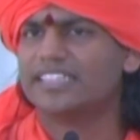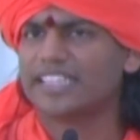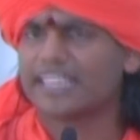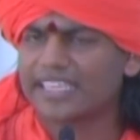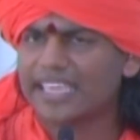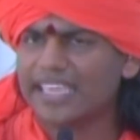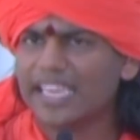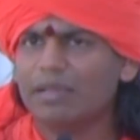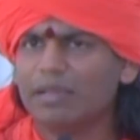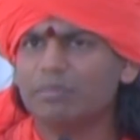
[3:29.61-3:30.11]
The
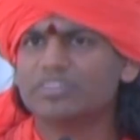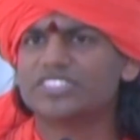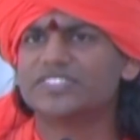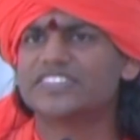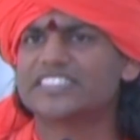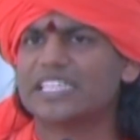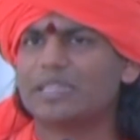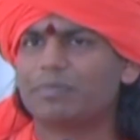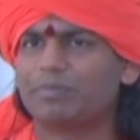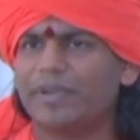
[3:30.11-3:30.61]
games
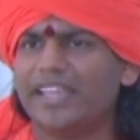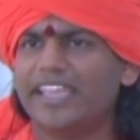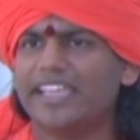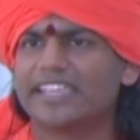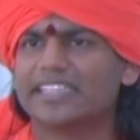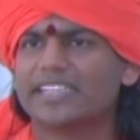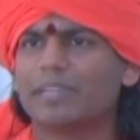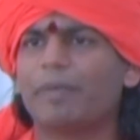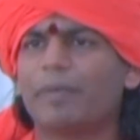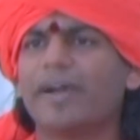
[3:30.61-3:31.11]
which I am
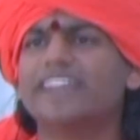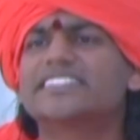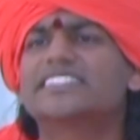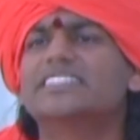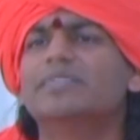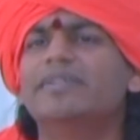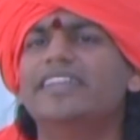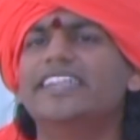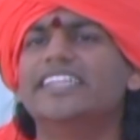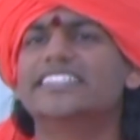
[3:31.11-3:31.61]
playing, the
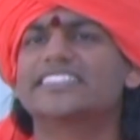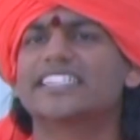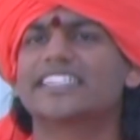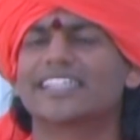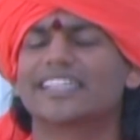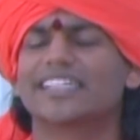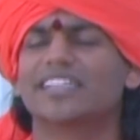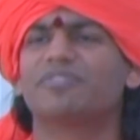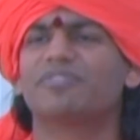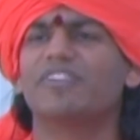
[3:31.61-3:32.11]
possibilities are there.